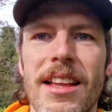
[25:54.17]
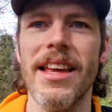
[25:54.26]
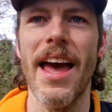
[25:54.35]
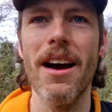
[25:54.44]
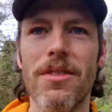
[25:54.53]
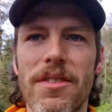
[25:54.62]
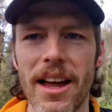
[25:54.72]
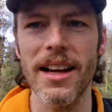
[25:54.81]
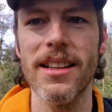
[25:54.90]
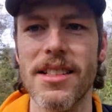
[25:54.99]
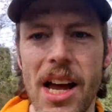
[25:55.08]
They
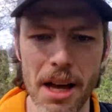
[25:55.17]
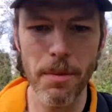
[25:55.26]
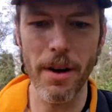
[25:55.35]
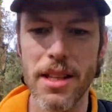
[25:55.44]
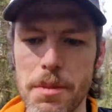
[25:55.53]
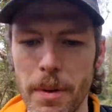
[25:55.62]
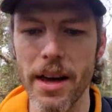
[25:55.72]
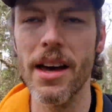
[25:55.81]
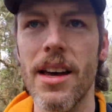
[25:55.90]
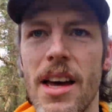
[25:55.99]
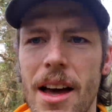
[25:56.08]
outflanked the Jacobites by
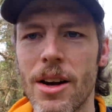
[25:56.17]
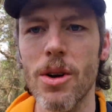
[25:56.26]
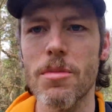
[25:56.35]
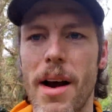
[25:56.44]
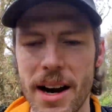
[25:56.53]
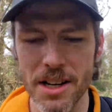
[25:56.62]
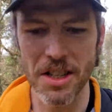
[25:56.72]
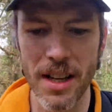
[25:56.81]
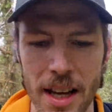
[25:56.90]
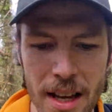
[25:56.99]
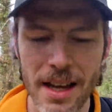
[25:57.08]
a good margin,